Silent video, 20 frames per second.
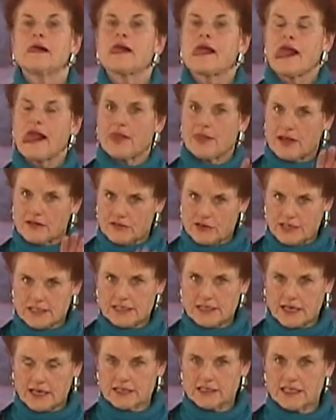And they're very
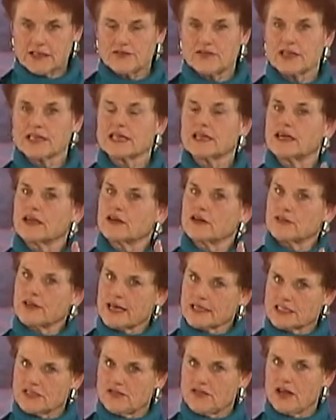scientific. And I go,
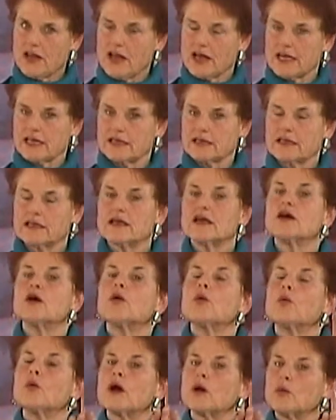that's fine.
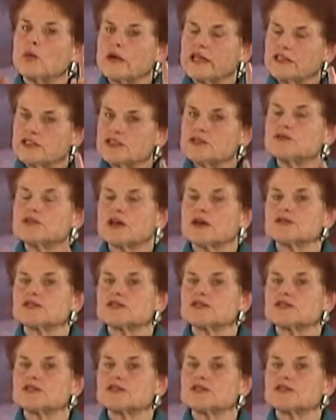What we do know